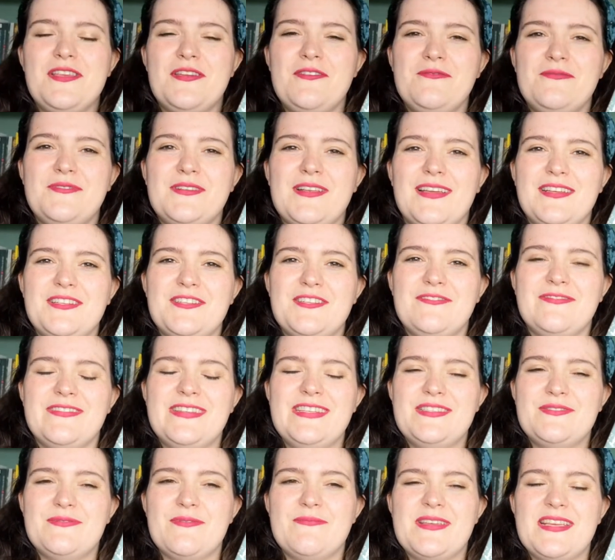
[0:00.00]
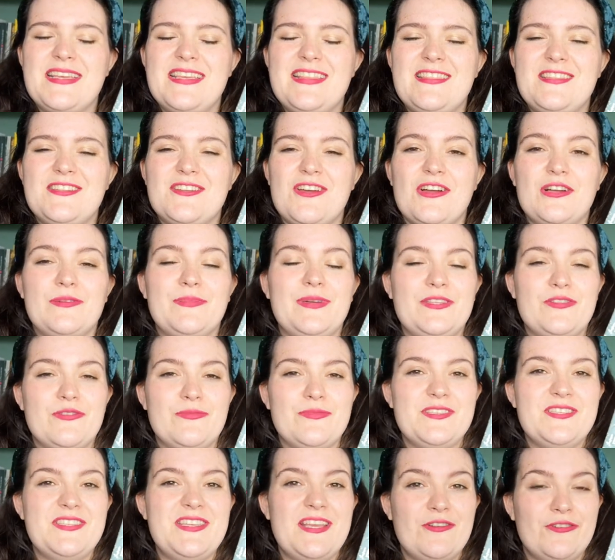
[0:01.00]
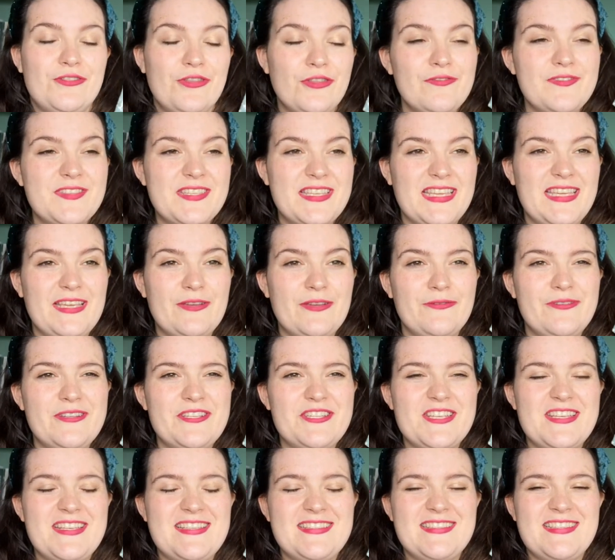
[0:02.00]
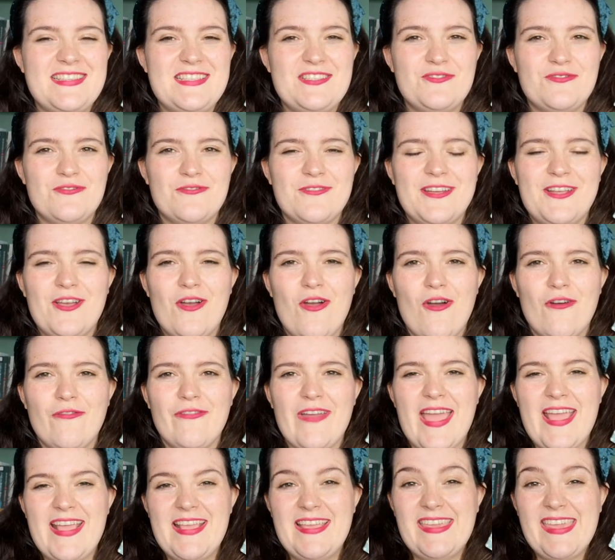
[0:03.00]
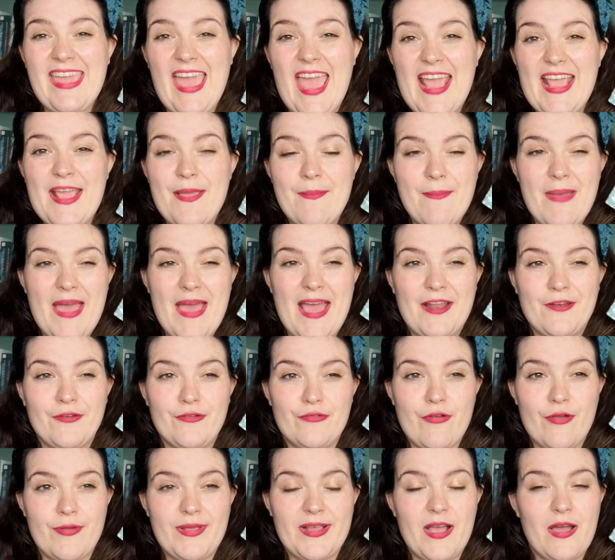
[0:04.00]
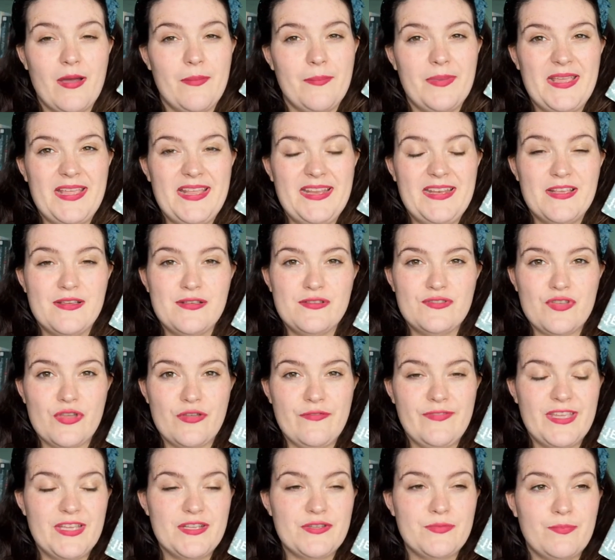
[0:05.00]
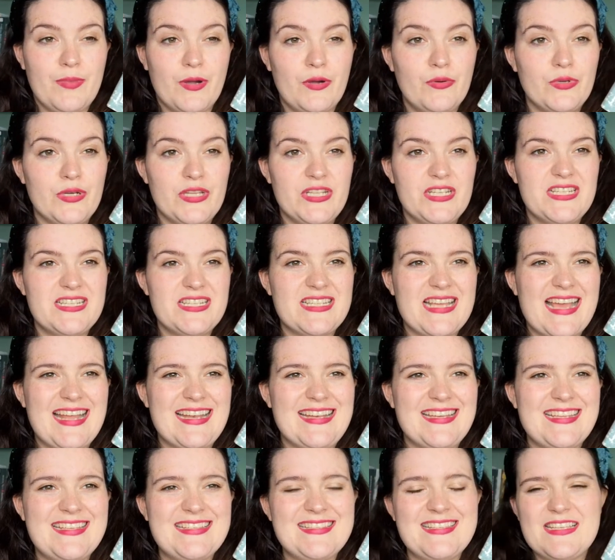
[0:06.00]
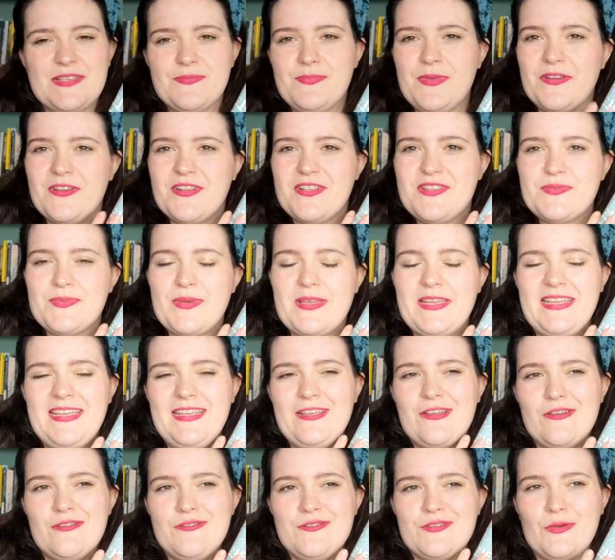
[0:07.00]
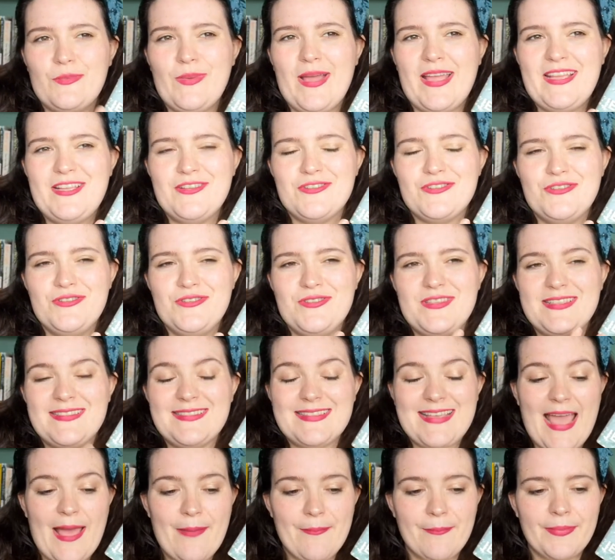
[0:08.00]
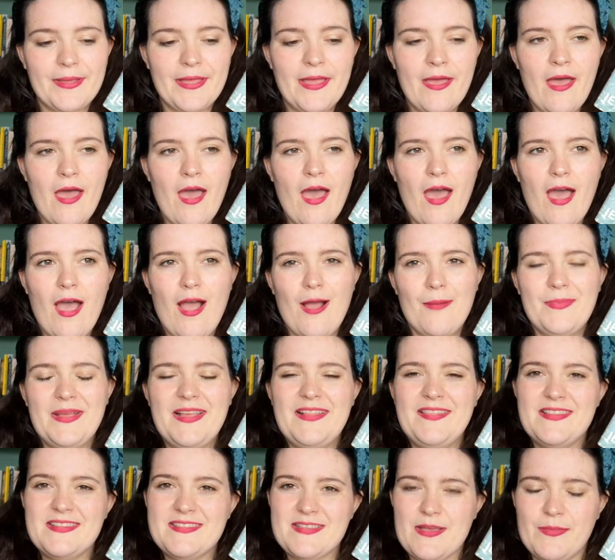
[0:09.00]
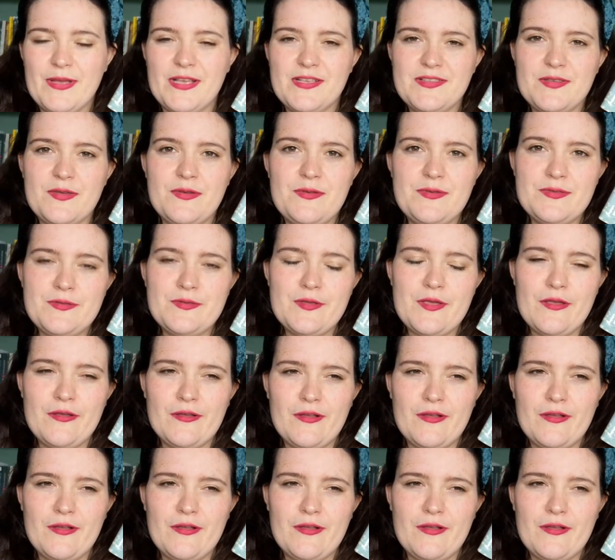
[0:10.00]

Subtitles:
also would like to read Swimming in the Dark by Tomasz Jadowski, which is the story of a gay man growing up in Soviet Poland and his experience when he goes away to this camp in the summer. So